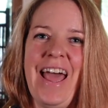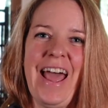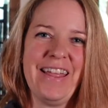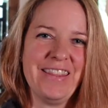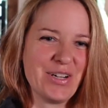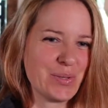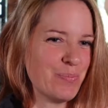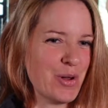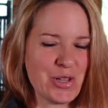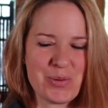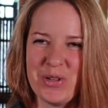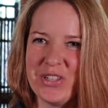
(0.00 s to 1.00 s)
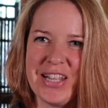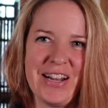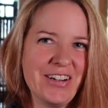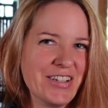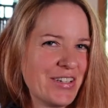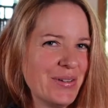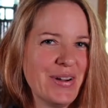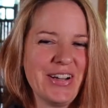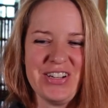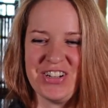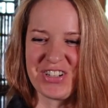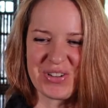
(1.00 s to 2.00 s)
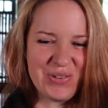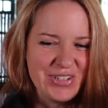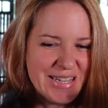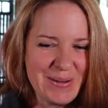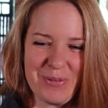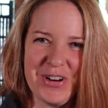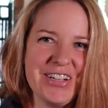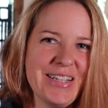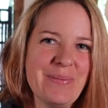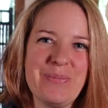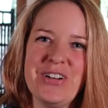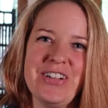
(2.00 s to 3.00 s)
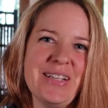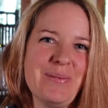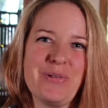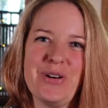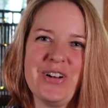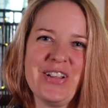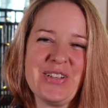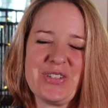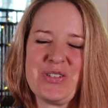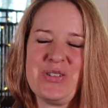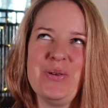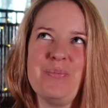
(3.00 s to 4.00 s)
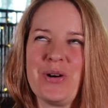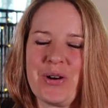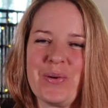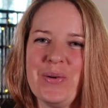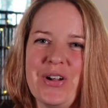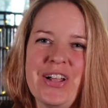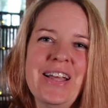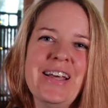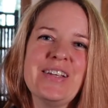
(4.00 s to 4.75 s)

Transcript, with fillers: And there's multiple layers to it and you just go deeper and deeper and deeper and it's super cool.